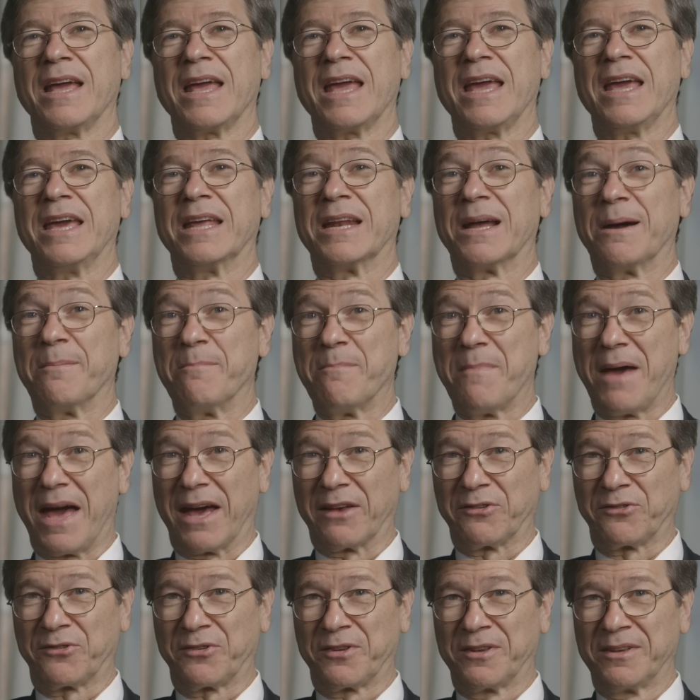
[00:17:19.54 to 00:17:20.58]
in a
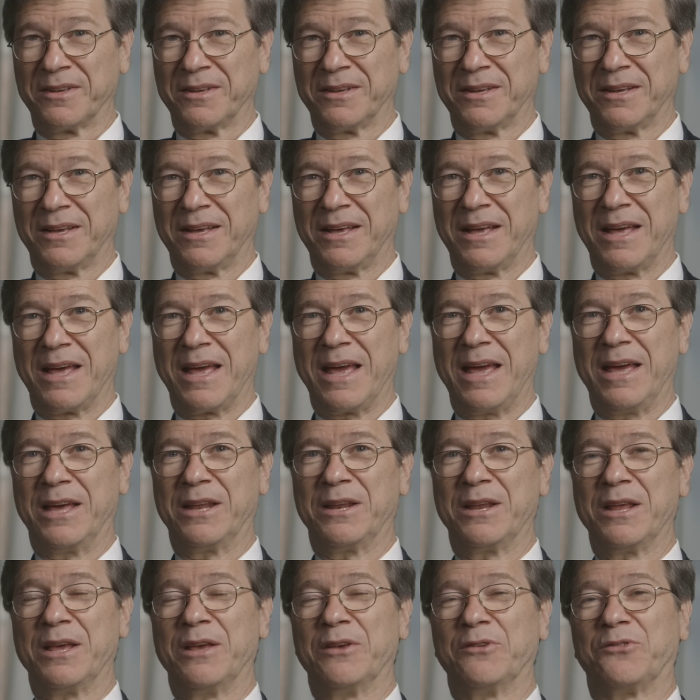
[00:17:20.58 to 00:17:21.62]
mess. It
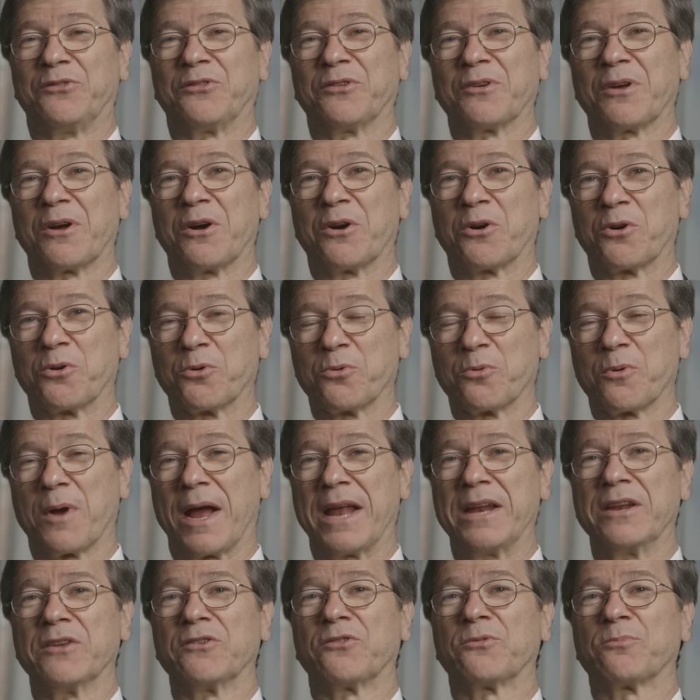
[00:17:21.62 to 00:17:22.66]
is a
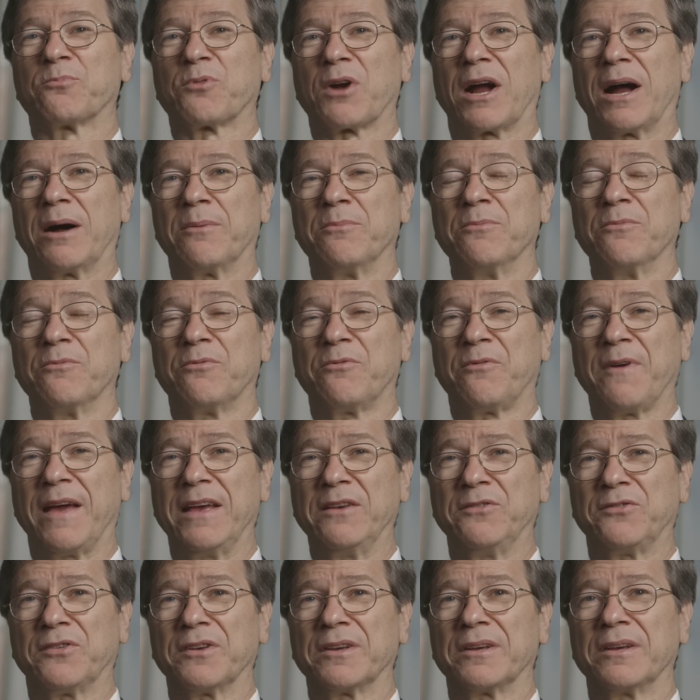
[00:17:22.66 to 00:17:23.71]
horrendous problem
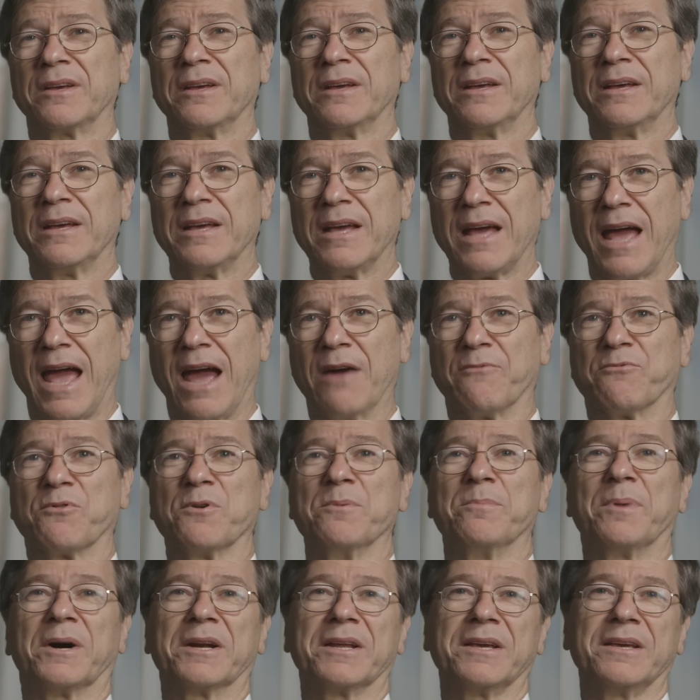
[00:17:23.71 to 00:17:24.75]
facing
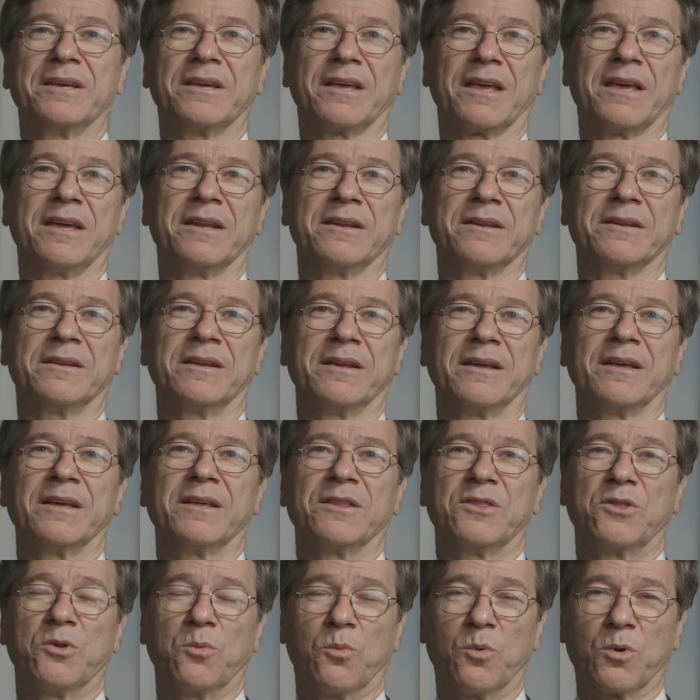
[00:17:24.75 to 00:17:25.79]
everybody in
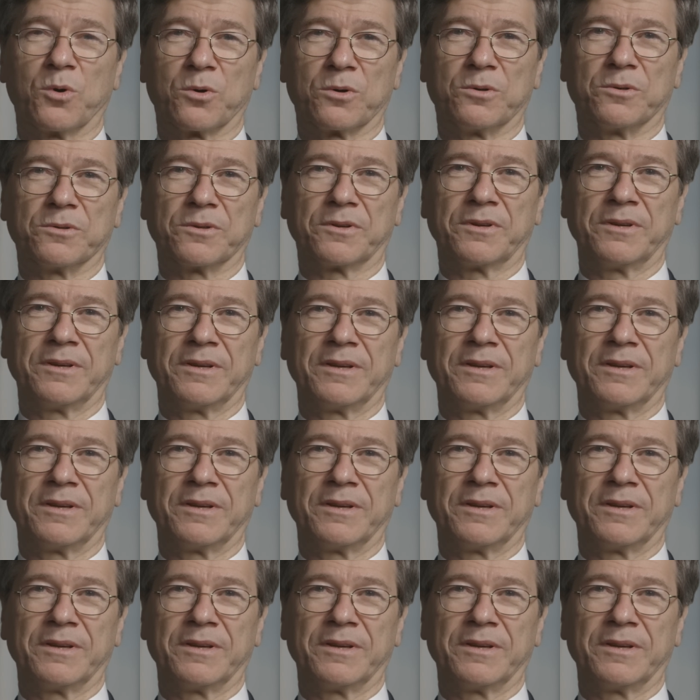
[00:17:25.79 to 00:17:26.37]
the world,